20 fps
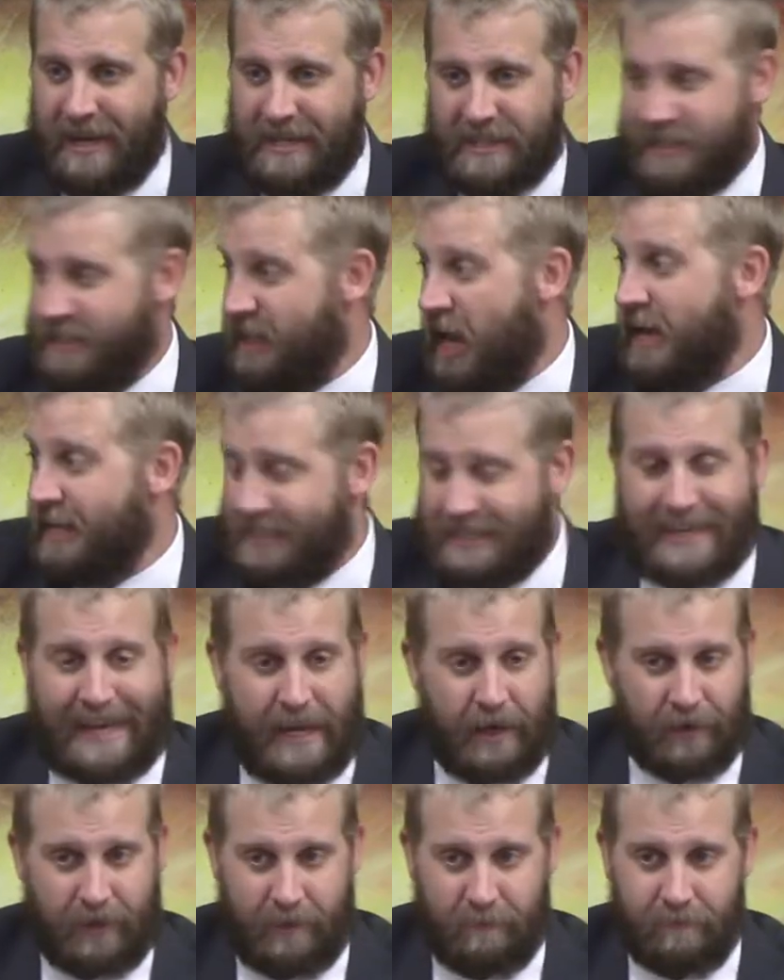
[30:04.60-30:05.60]
sons
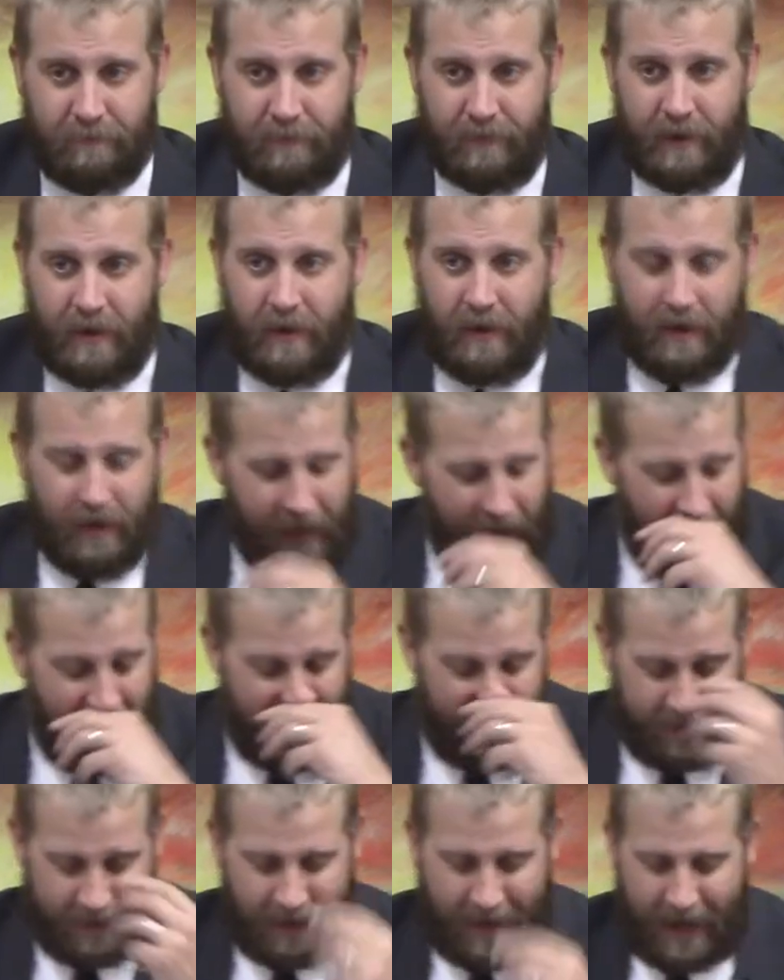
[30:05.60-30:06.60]
killed him.
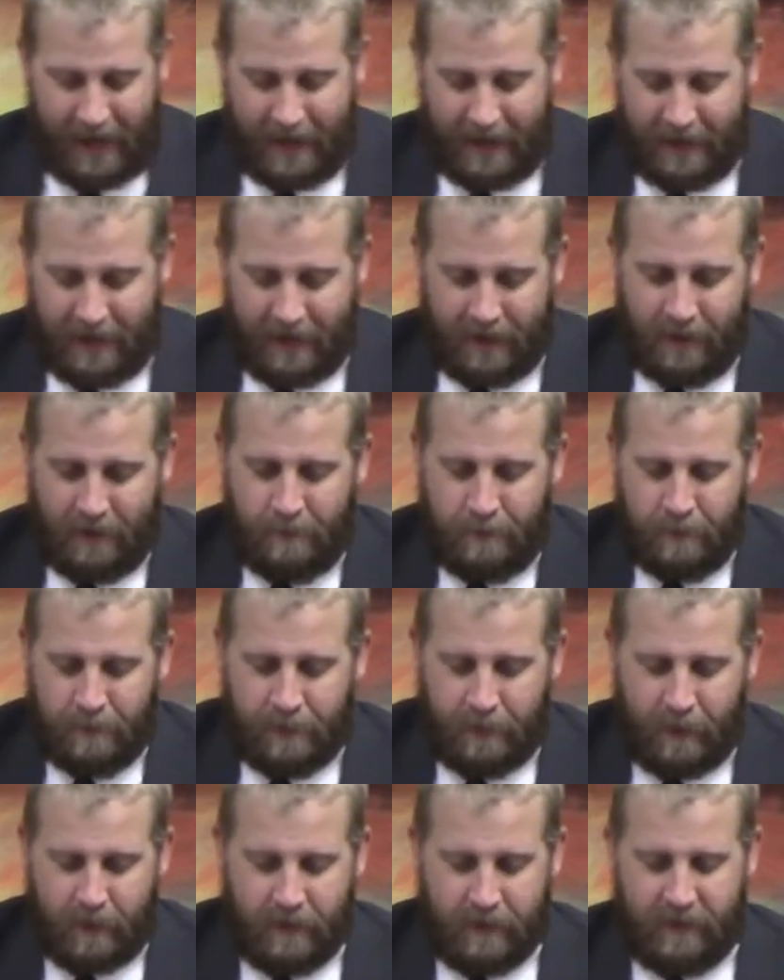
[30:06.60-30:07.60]
And, and
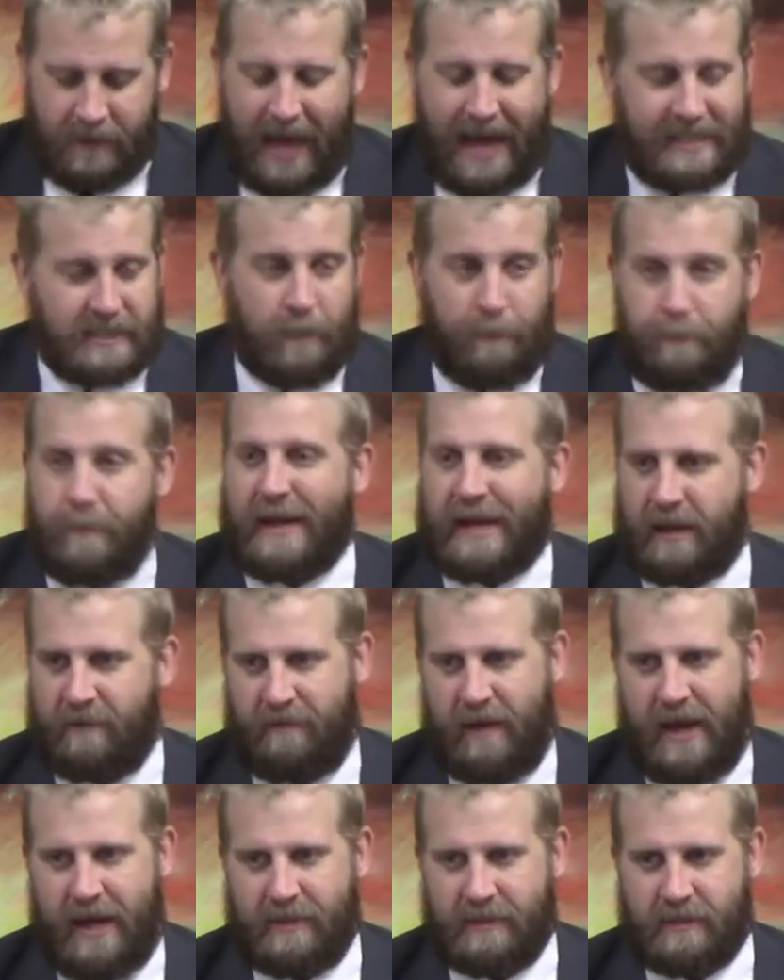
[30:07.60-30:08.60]
that's a big
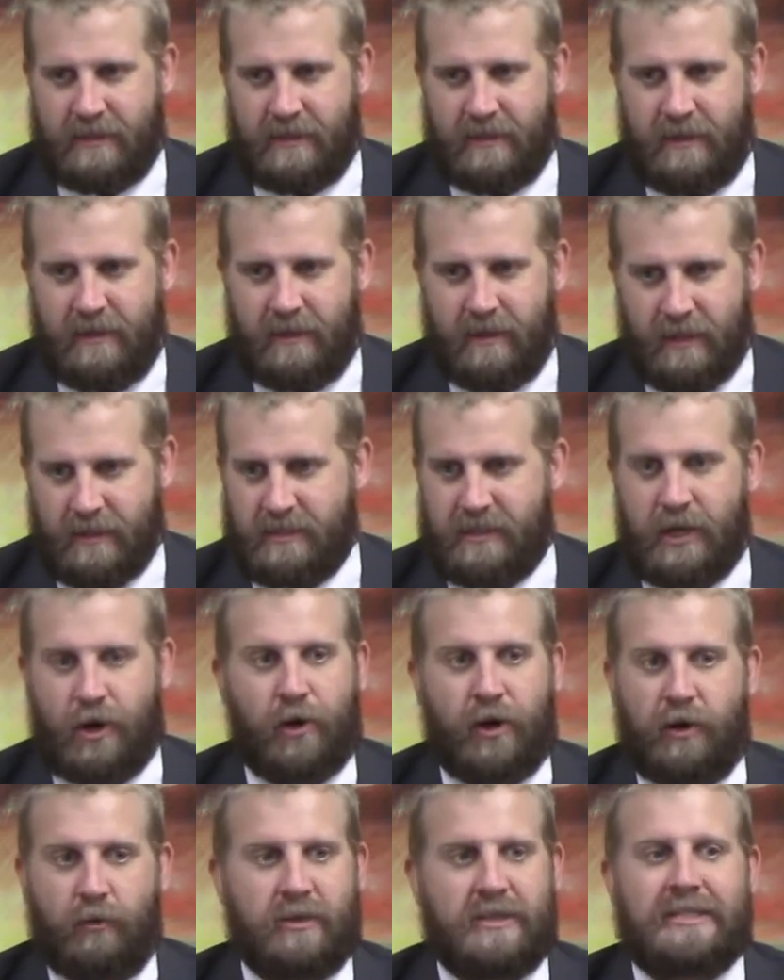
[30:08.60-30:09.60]
event.
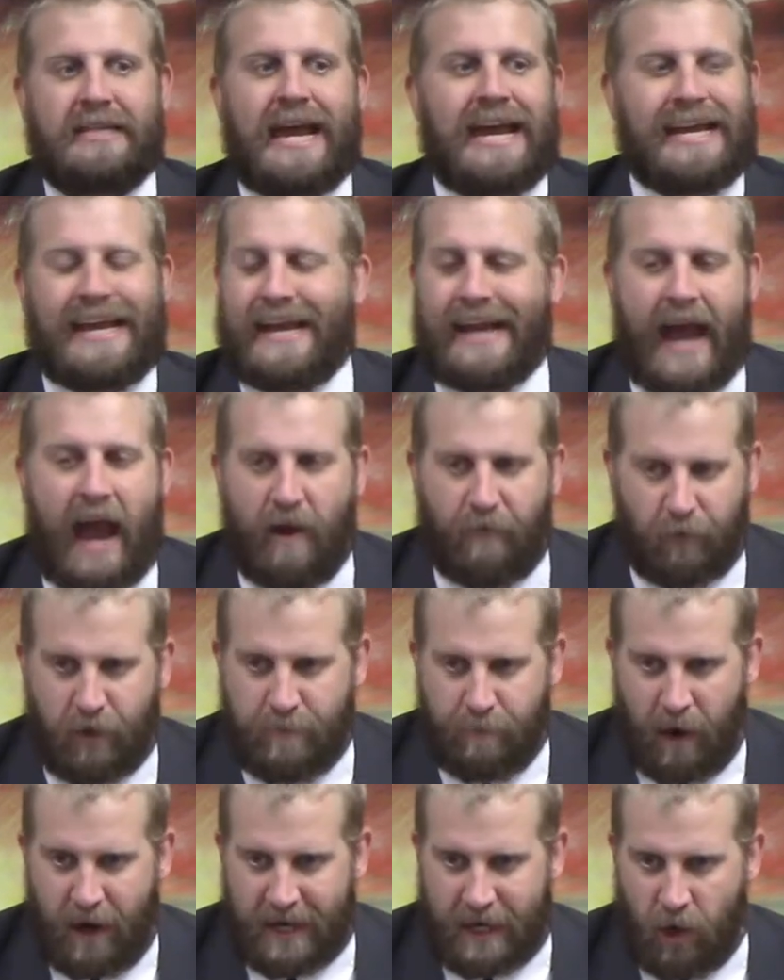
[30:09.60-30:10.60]
Assyria was taking
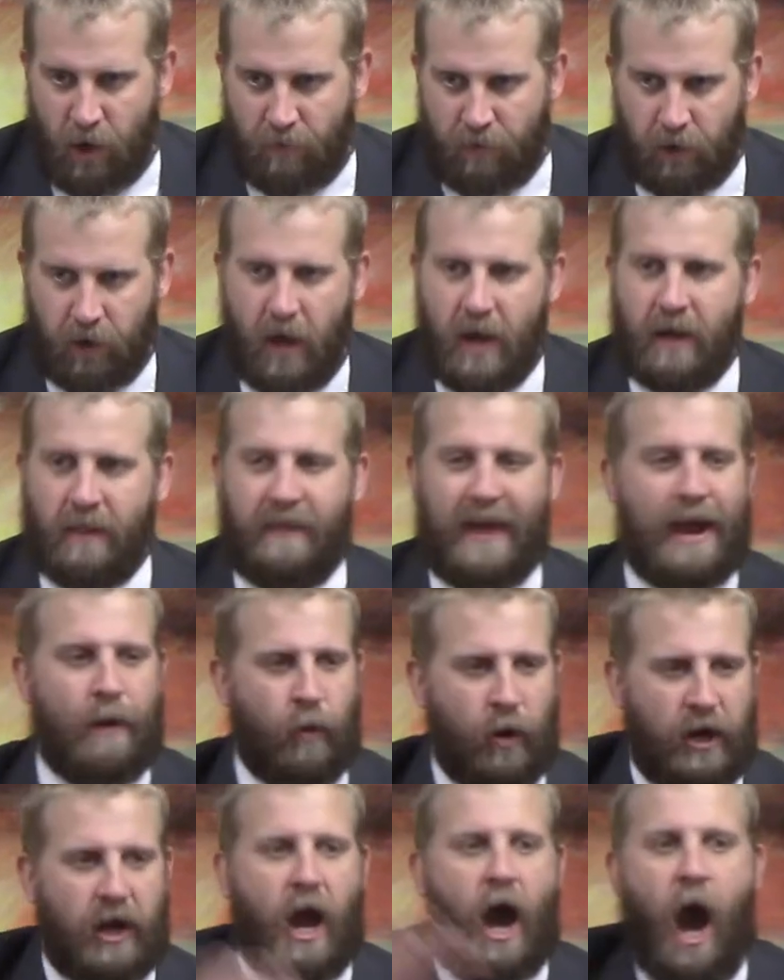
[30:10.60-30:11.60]
everybody over. They
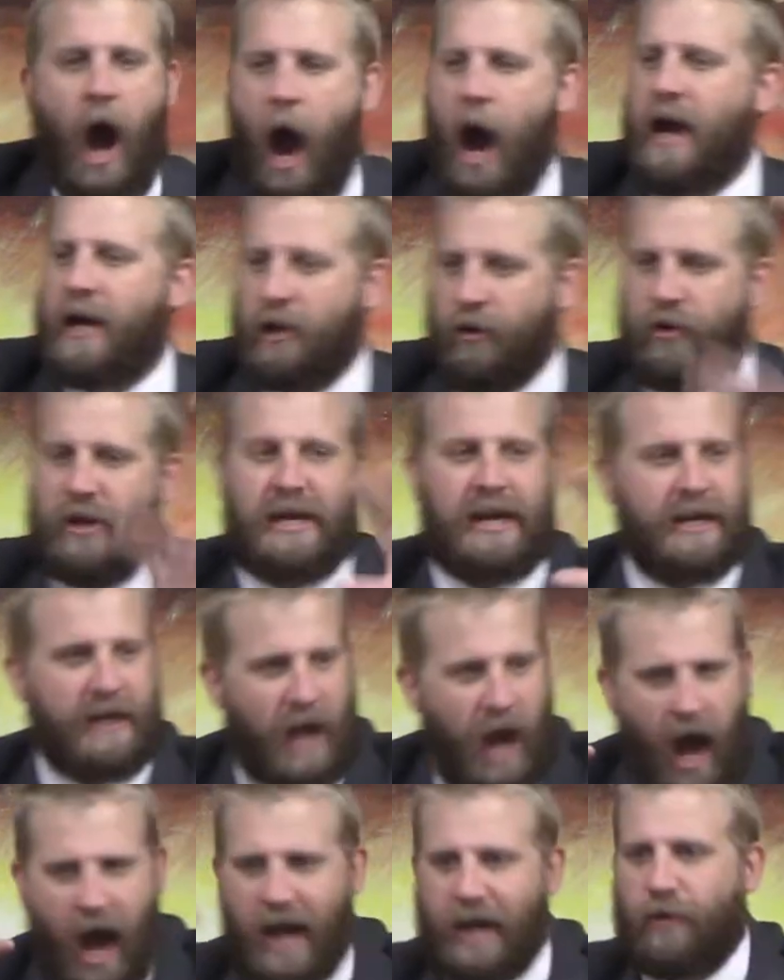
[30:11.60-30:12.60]
were conquering and
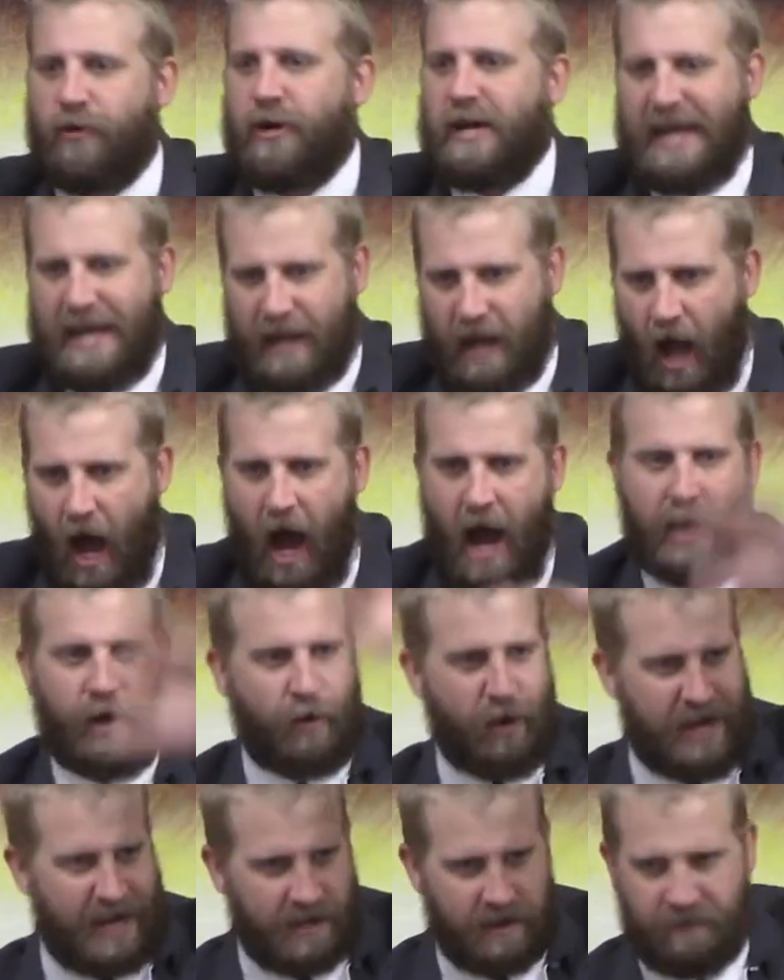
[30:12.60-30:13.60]
conquering and
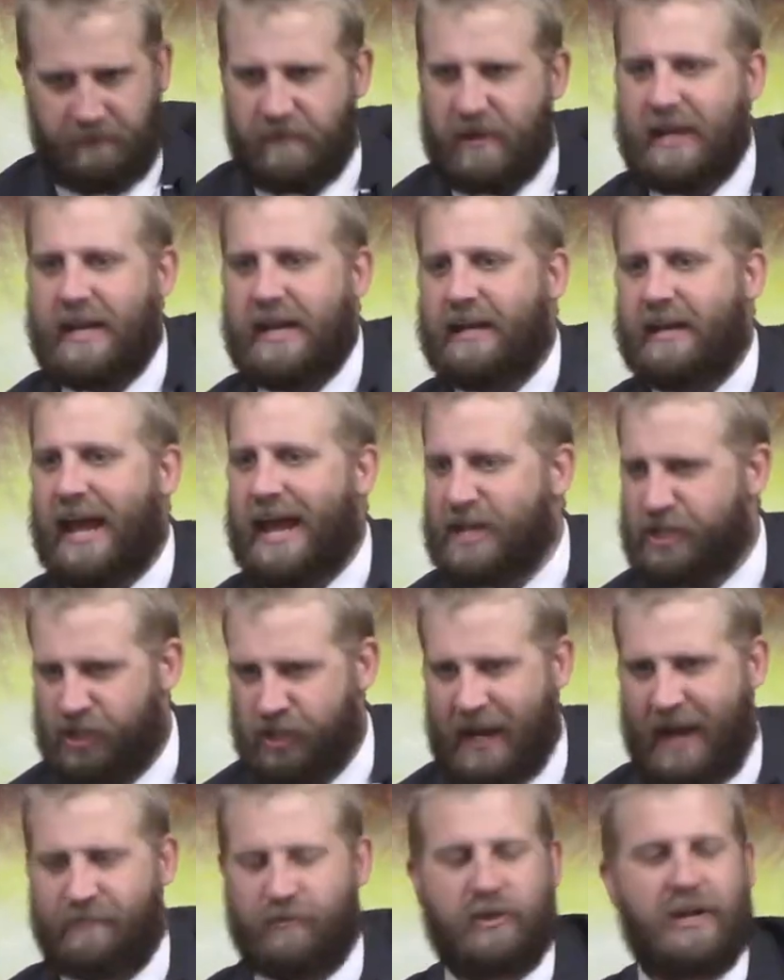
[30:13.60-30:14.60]
conquering and defeating nation
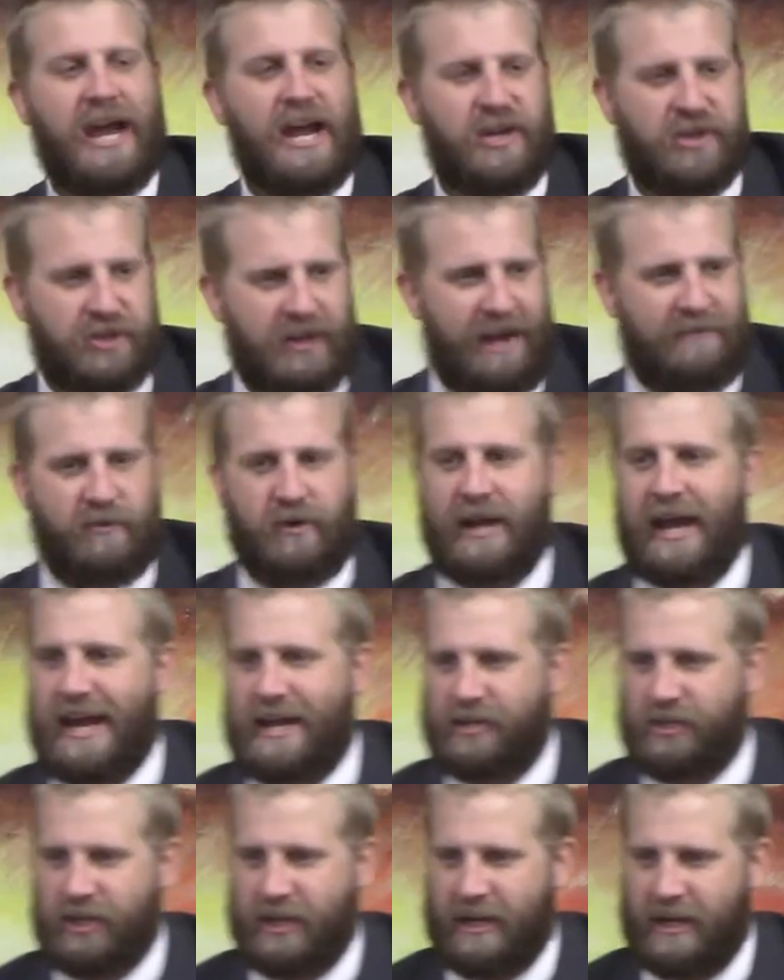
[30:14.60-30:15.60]
after nation after
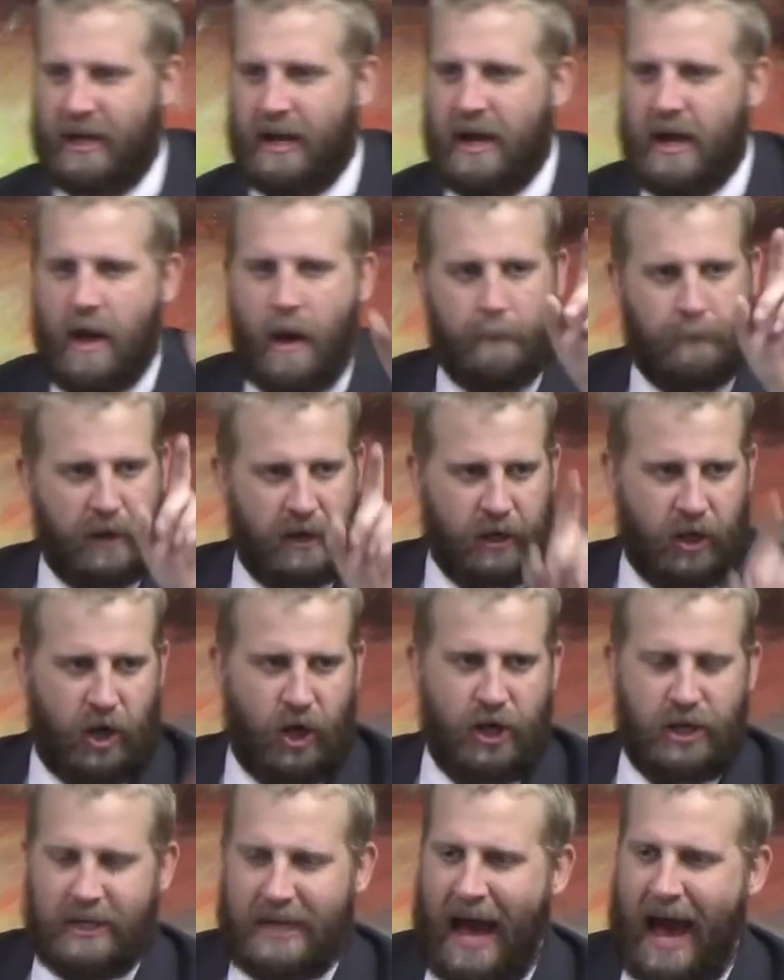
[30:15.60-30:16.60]
nation, but
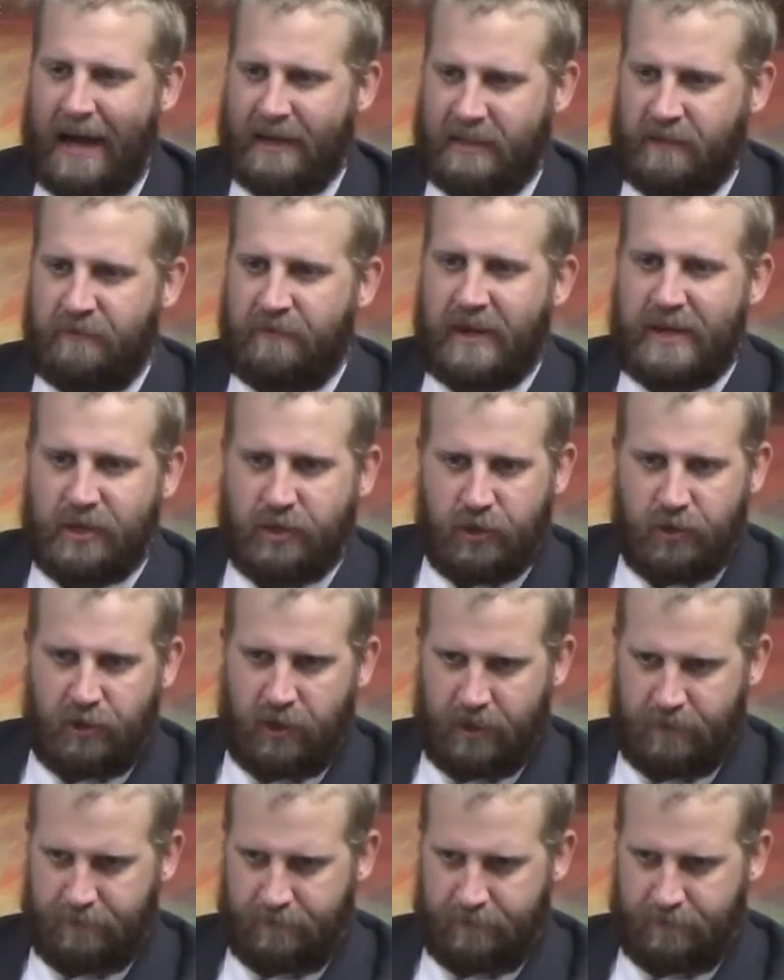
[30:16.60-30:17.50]
could not defeat Judah